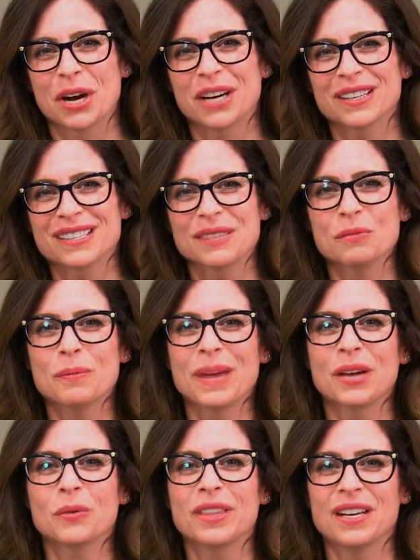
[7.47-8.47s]
remarks, and we're
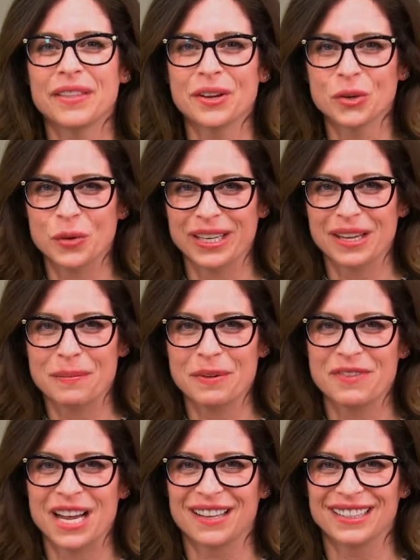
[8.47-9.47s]
back with another quick cup
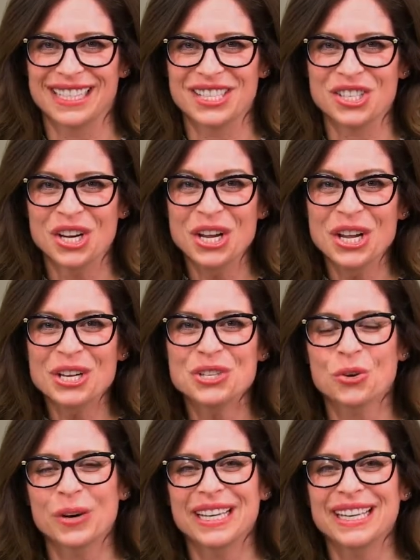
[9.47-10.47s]
of knowledge.
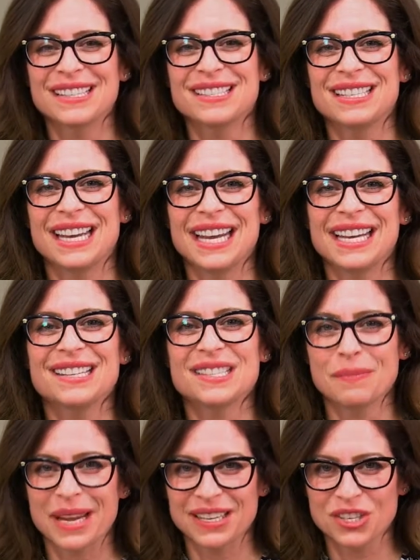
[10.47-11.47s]
Joining us today is
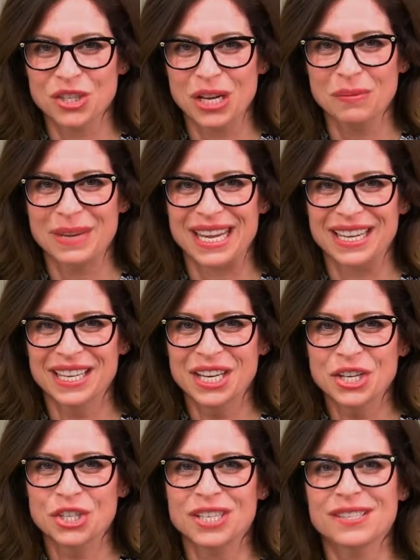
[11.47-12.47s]
Amanda Shelby.
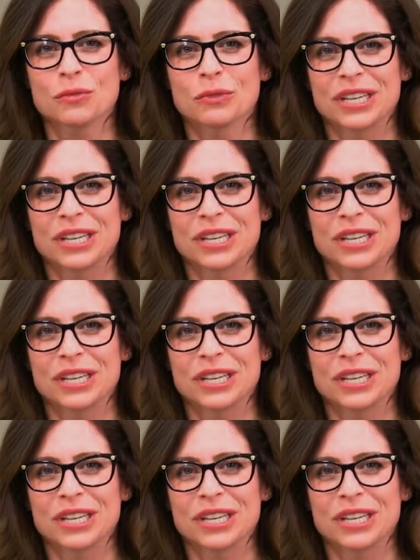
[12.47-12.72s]
She's a